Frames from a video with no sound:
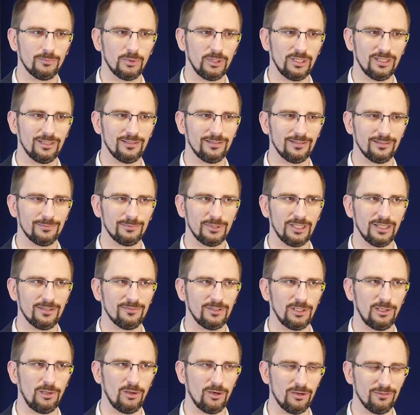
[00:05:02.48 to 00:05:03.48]
We
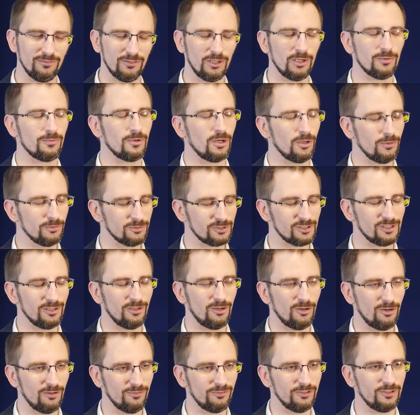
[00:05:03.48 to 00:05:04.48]
have a lot of our roles
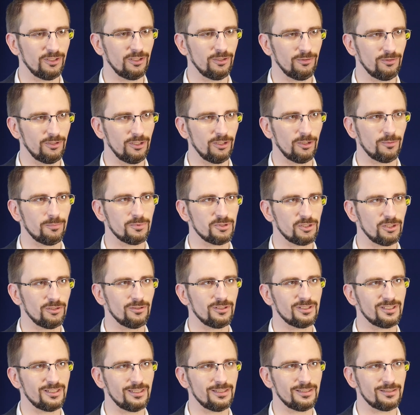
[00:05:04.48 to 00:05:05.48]
that offer you the
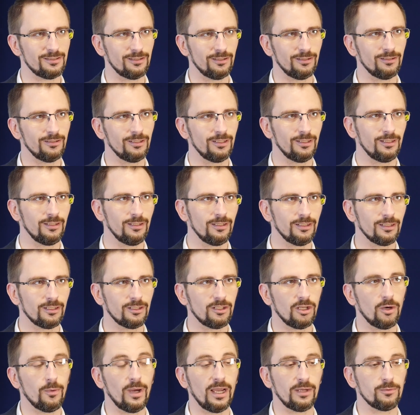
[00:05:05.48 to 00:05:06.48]
opportunity to
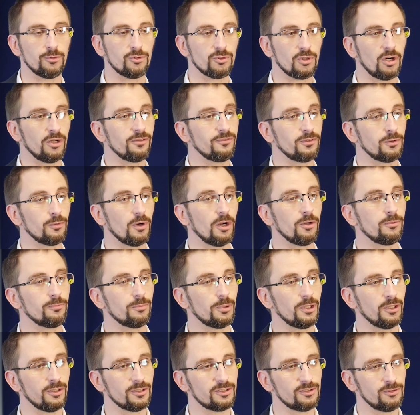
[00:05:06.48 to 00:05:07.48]
go out and drive your
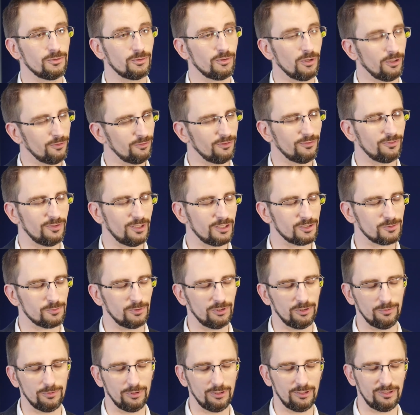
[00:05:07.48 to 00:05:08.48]
own personal growth if that's
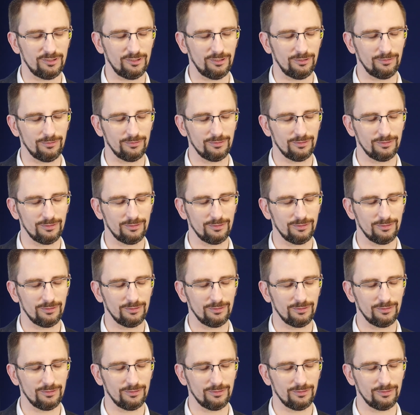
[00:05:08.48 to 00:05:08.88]
what you want to do.